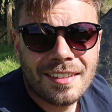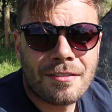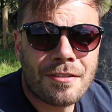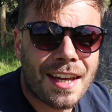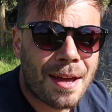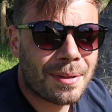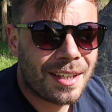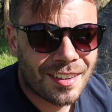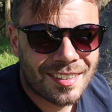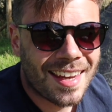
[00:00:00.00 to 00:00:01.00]
easy to forget
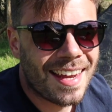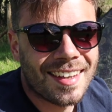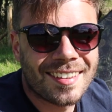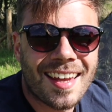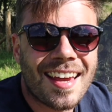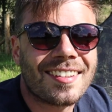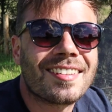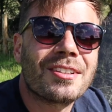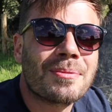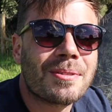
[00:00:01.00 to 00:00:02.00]
because it is a
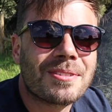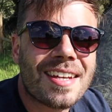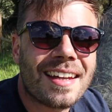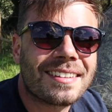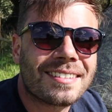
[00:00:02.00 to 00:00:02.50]
single walled tent.